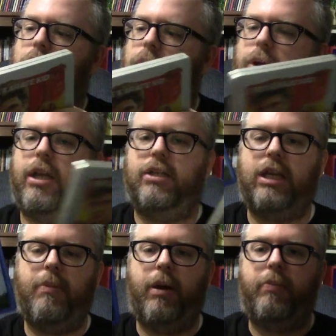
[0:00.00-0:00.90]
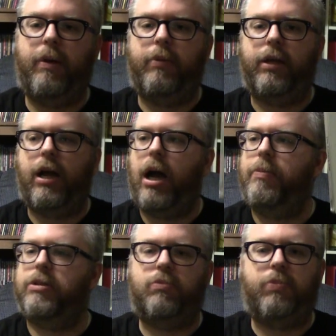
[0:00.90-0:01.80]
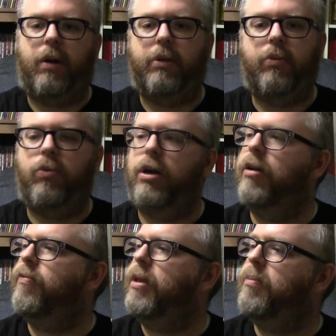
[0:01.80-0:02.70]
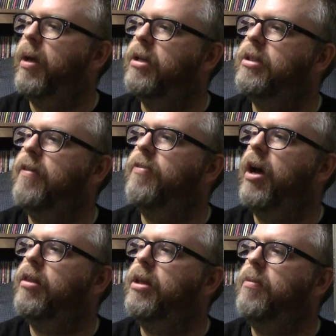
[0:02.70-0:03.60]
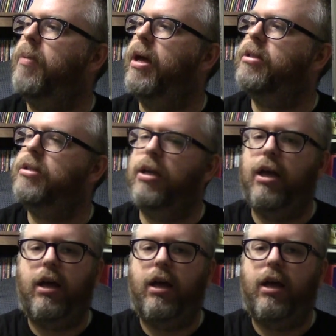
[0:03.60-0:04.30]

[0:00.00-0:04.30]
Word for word: Uh, what can you say about Beverly Cop? It's probably one of the best, if not the best,